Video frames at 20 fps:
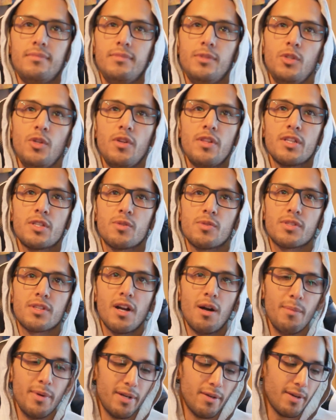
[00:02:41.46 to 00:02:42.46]
you knew this was
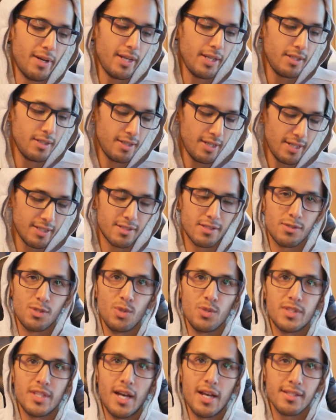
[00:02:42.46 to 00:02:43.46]
coming, right? It's
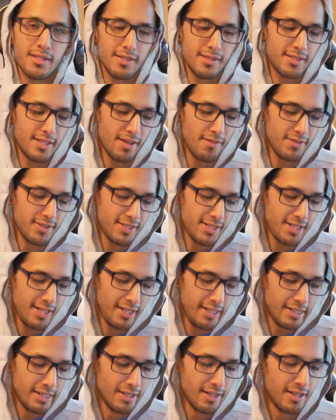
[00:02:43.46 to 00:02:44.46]

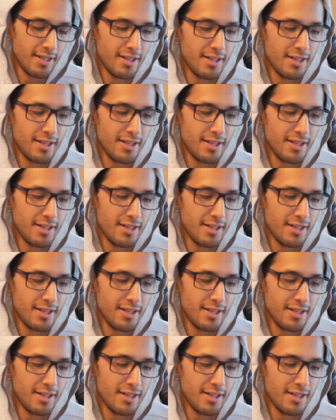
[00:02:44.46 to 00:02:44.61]
2017.